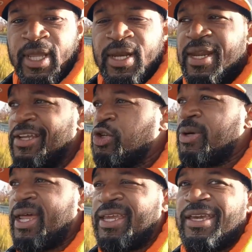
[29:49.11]
Not you
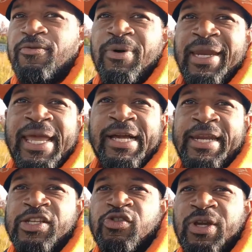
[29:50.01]
got to get ready. I got
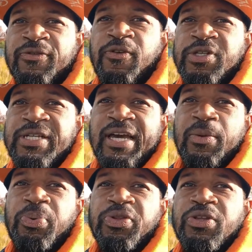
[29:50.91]
to stretch first. I got to
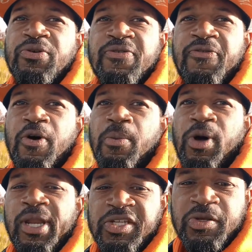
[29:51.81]
put the uniform
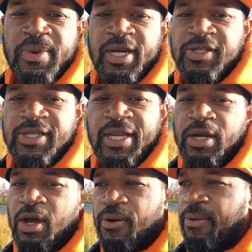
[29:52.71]
on, like somebody said.
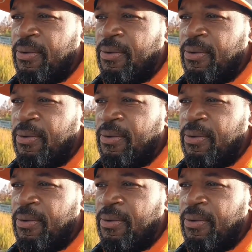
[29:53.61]
No.